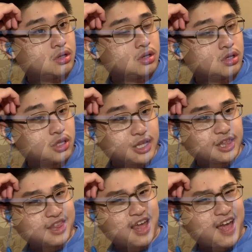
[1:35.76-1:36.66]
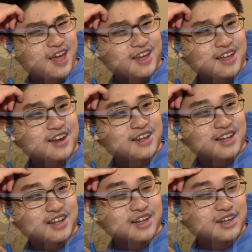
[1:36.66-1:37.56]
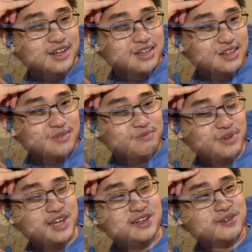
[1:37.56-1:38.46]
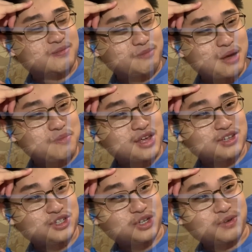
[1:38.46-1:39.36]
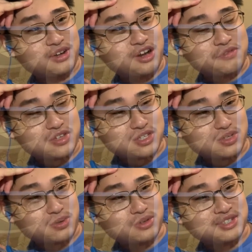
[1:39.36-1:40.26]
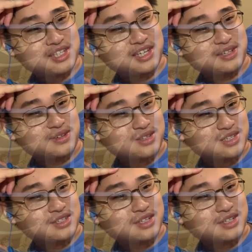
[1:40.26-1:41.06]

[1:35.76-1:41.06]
Look at that! My man is showing off his sword skills.